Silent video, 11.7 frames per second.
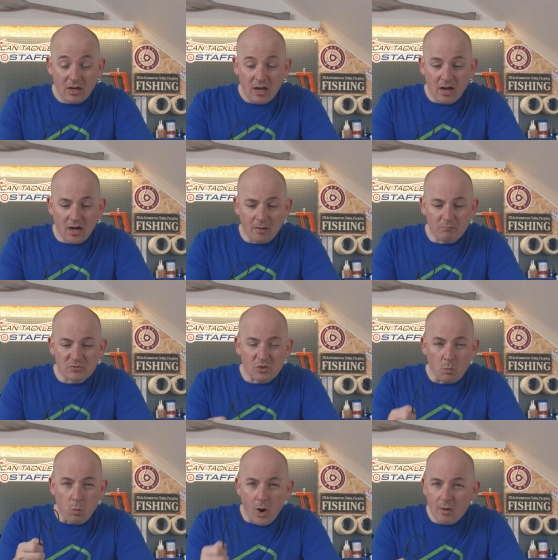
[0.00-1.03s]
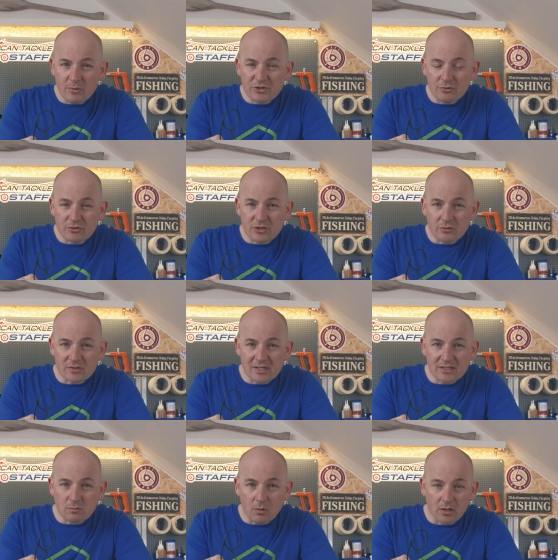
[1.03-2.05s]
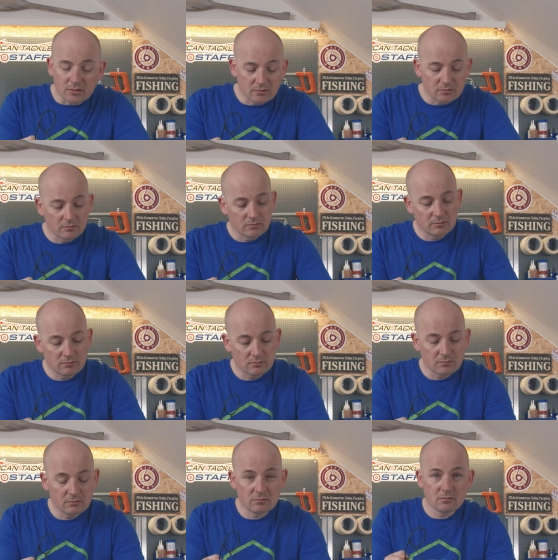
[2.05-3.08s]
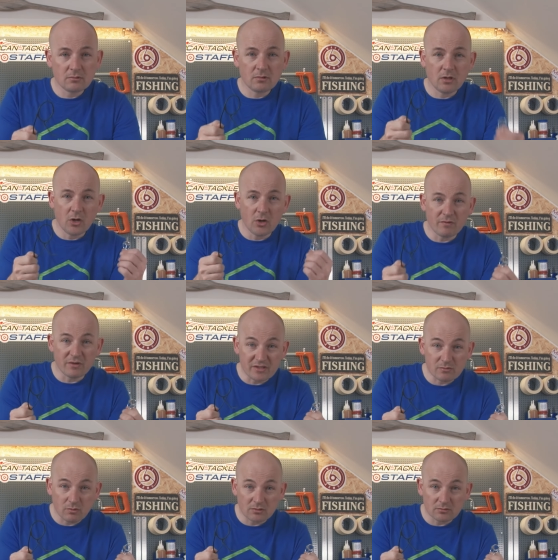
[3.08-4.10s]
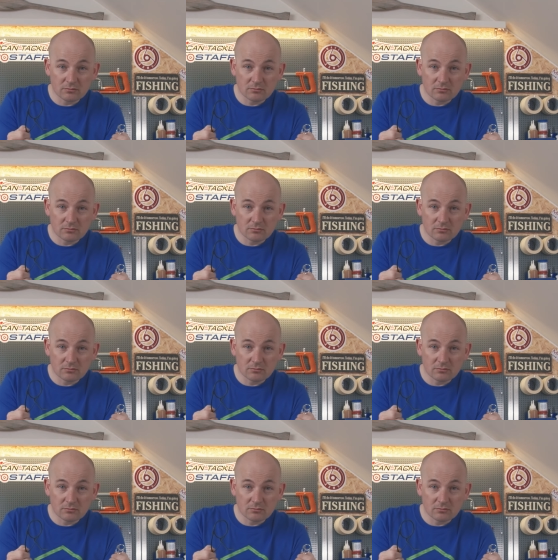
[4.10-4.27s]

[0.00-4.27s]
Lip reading: So why would you choose this one over this one? It